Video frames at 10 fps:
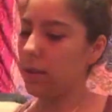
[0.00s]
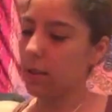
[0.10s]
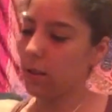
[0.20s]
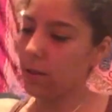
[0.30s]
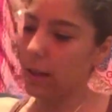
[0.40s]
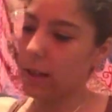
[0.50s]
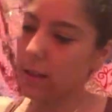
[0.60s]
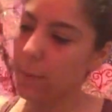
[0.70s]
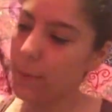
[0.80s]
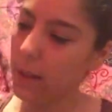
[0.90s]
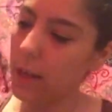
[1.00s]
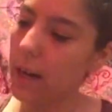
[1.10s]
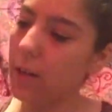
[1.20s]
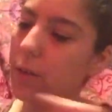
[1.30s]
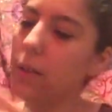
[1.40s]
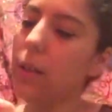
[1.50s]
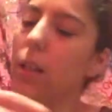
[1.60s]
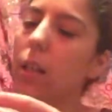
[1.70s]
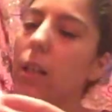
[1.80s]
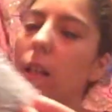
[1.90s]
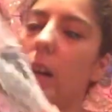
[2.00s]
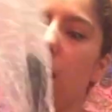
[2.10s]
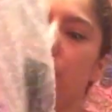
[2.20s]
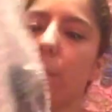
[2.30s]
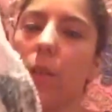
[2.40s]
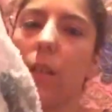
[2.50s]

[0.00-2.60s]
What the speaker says: Looks like it's upside down. So you see